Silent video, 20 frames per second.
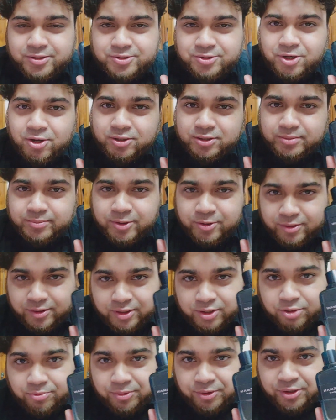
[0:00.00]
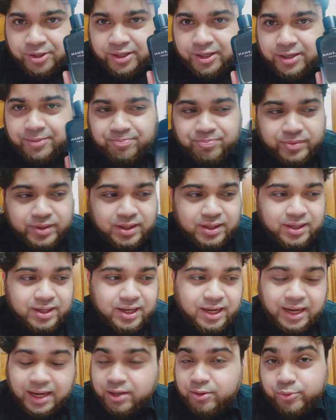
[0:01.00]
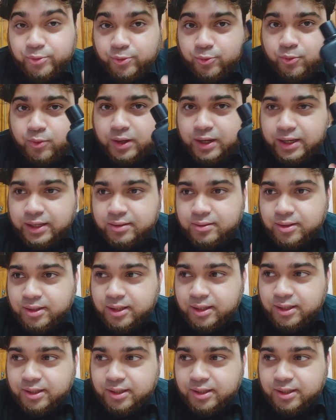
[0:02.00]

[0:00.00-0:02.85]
talked about in the community. I don't know why.